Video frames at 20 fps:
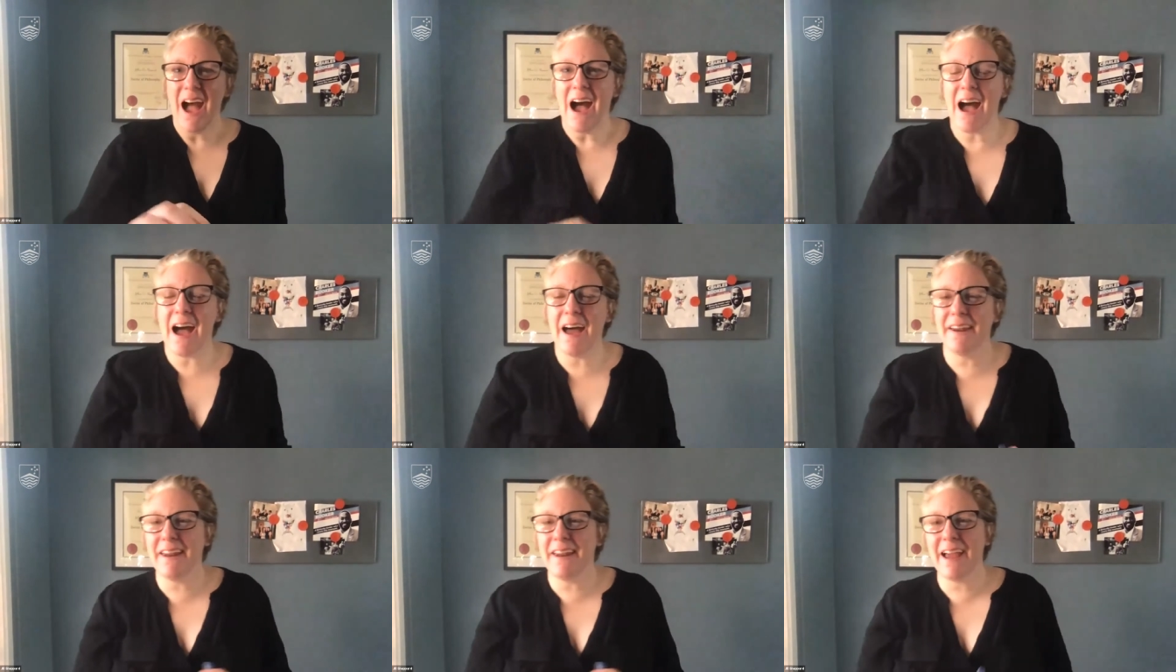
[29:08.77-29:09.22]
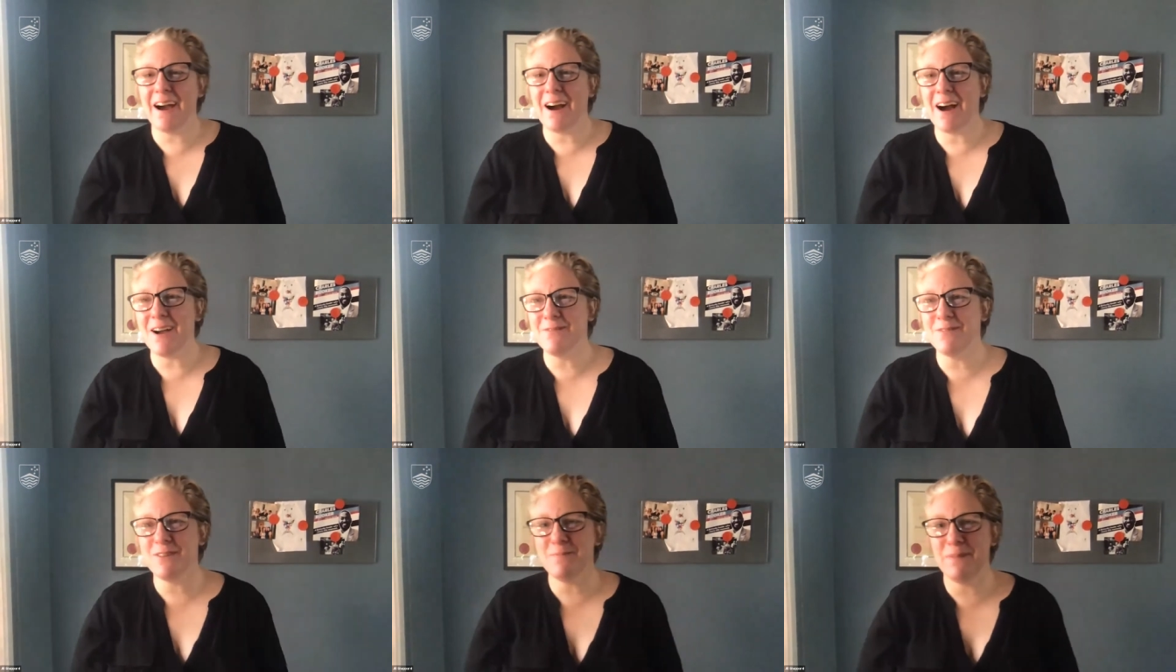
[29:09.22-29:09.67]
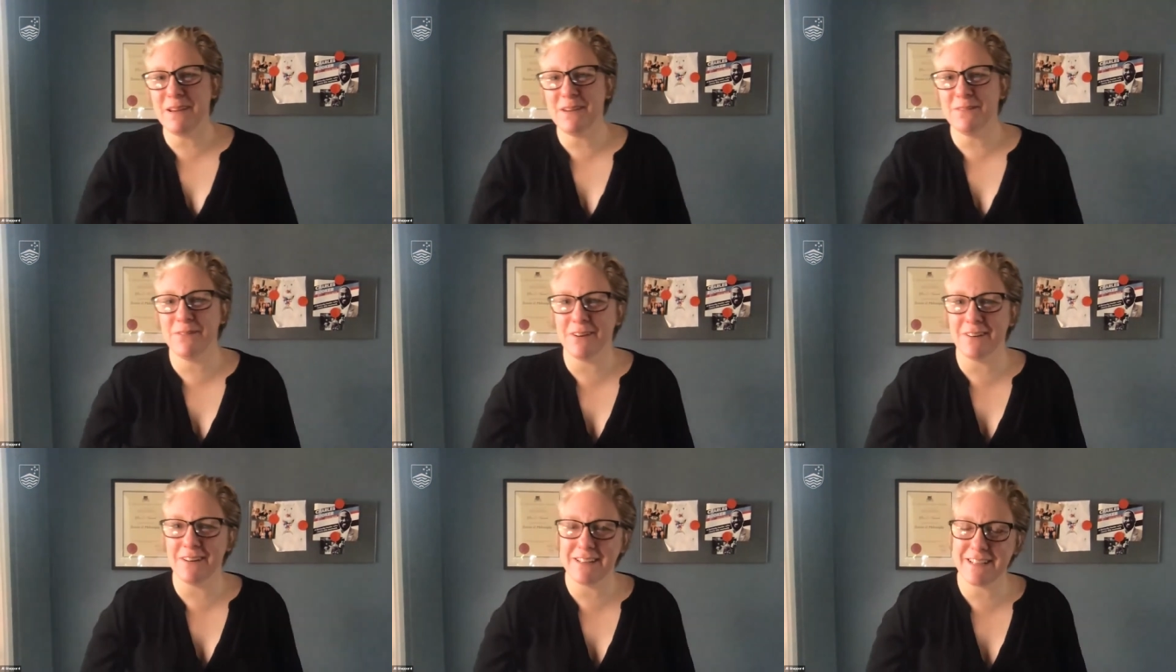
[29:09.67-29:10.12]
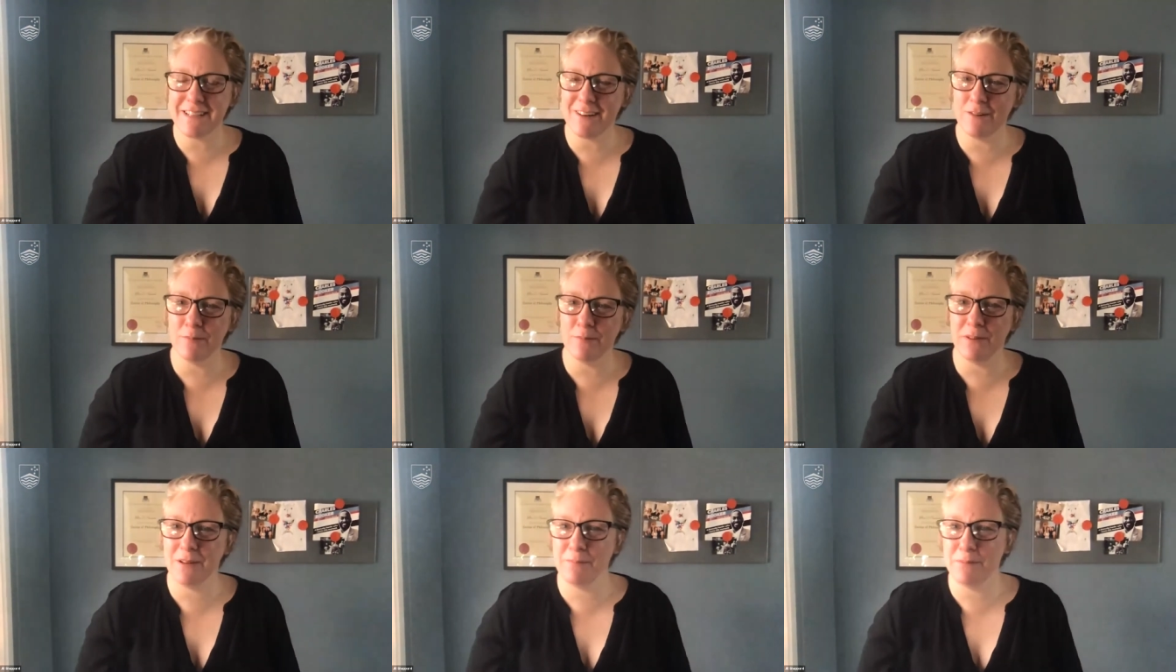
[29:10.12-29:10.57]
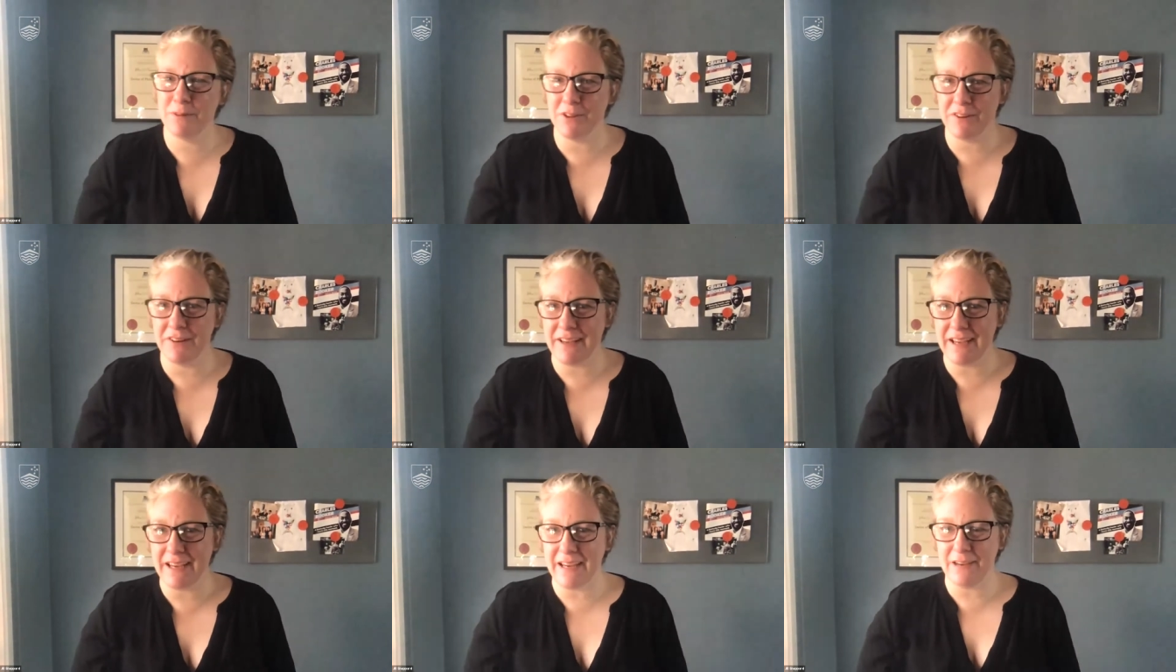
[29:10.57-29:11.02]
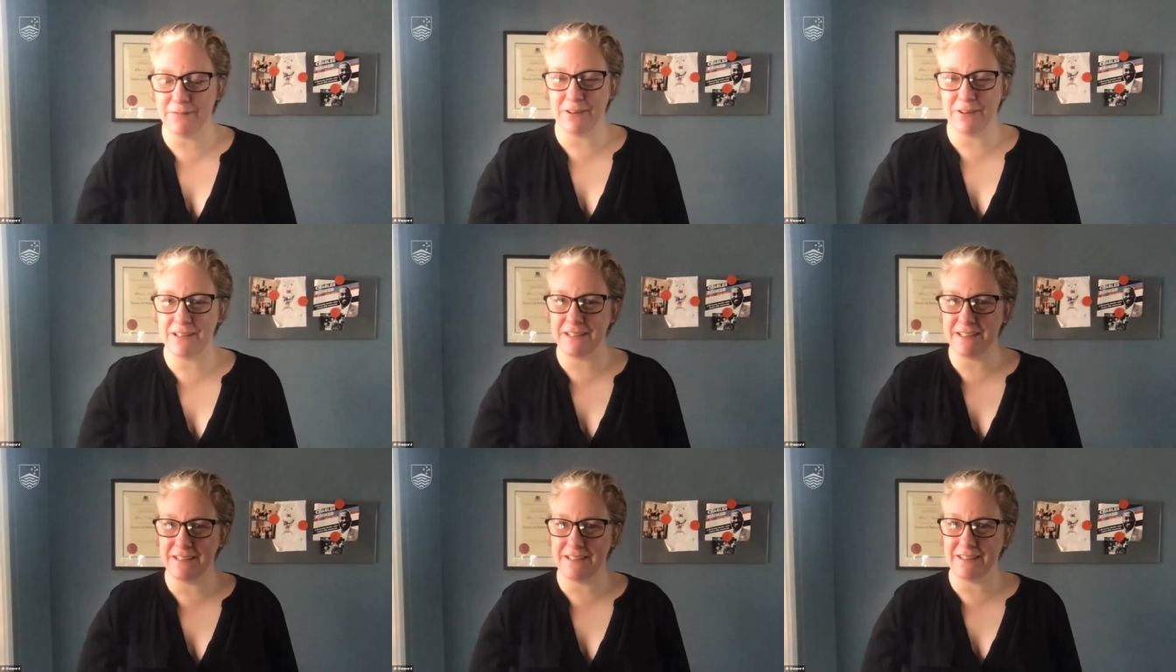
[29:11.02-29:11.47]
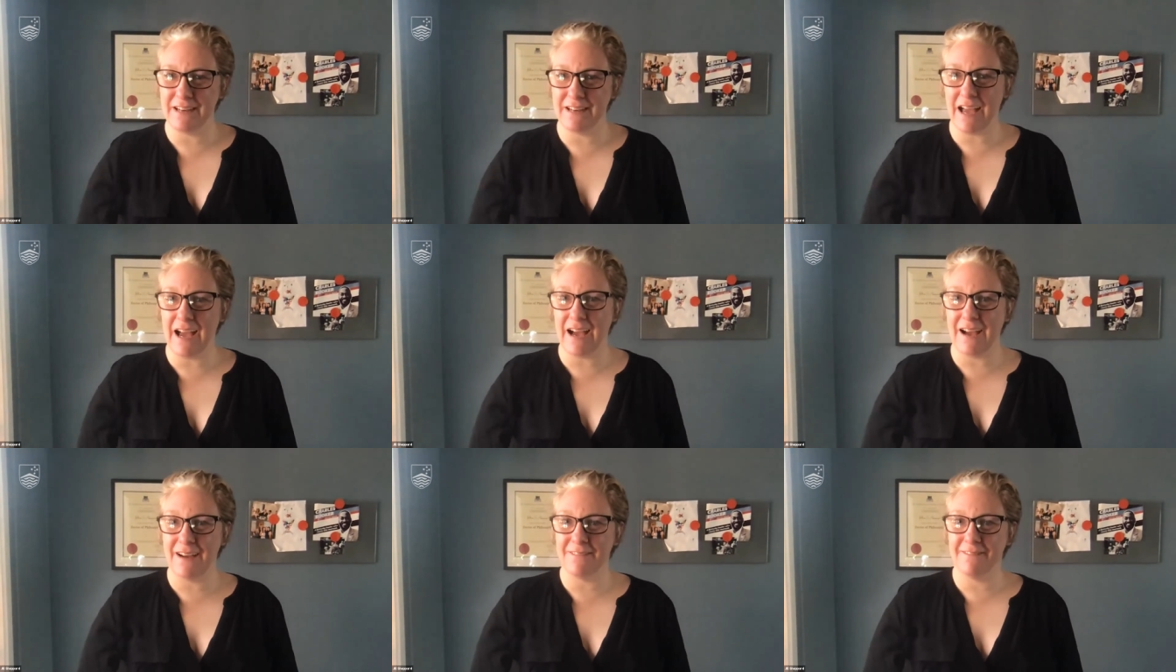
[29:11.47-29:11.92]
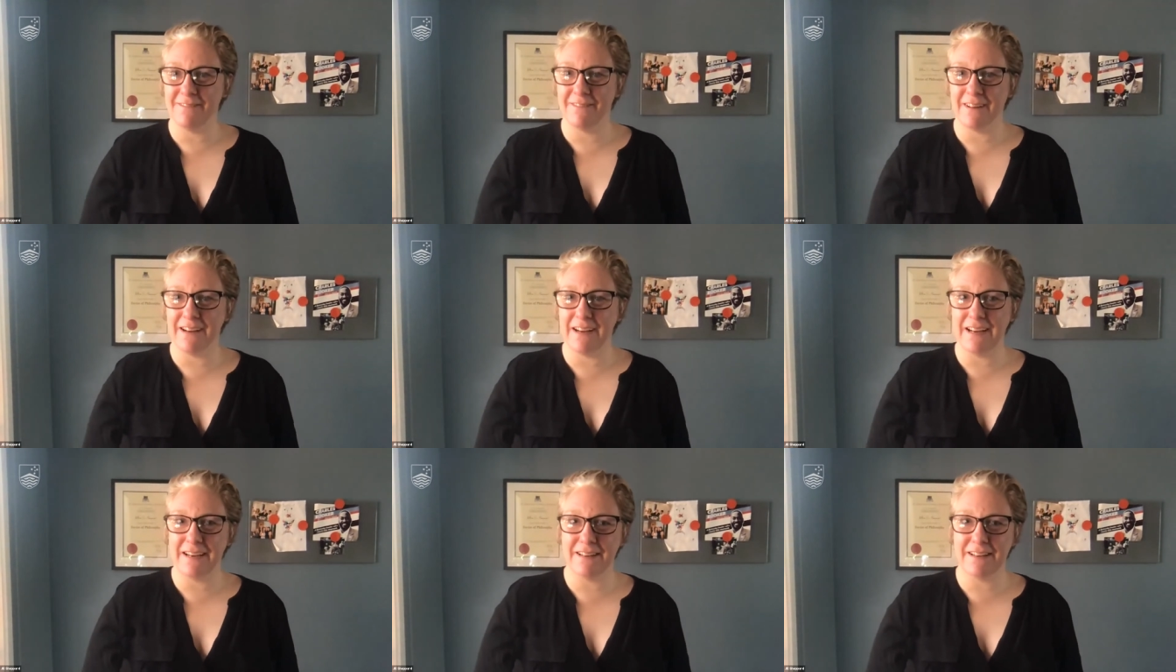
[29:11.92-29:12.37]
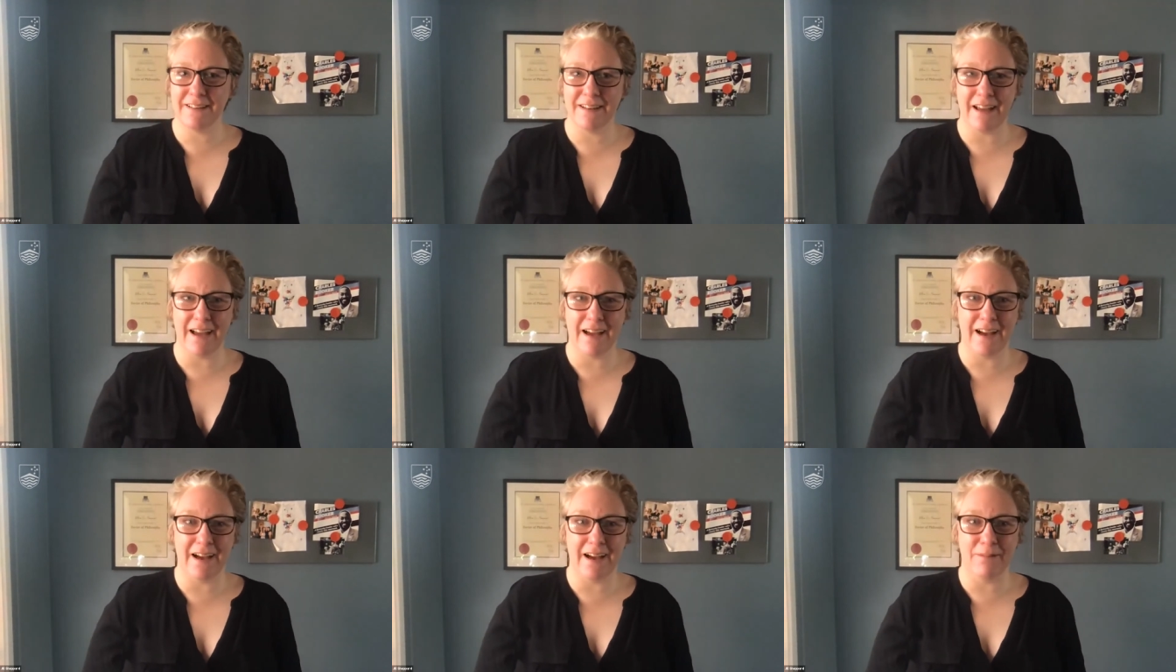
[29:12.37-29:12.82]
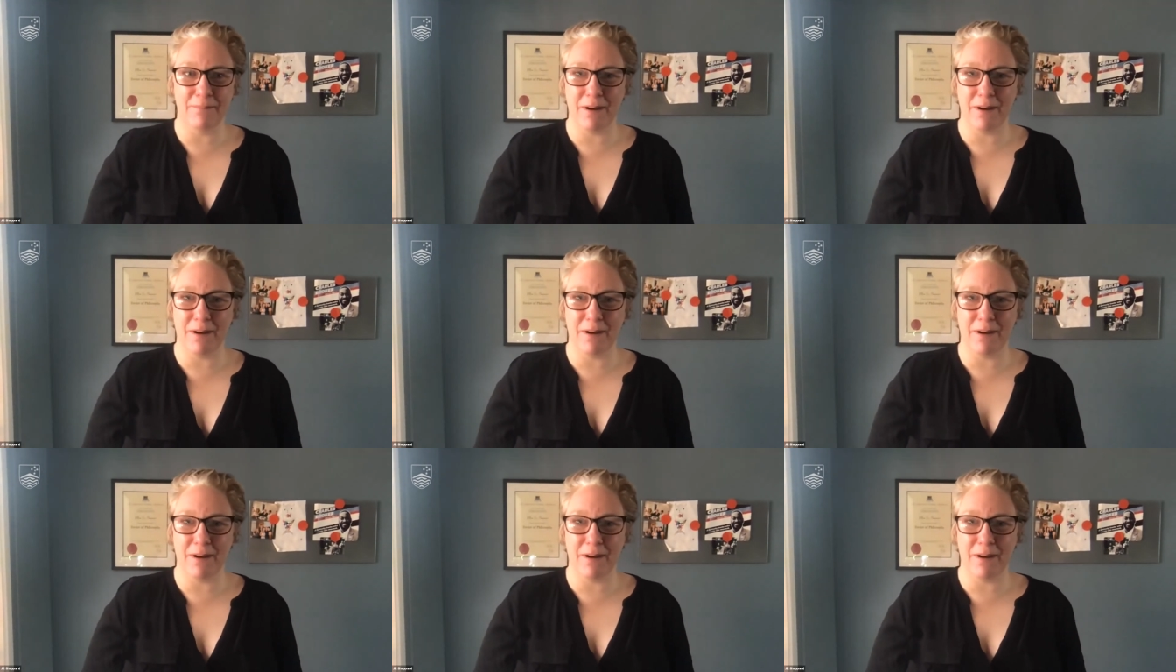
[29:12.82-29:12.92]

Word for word: Uh, now, I would be a very terrible employee if I didn't uh, read uh,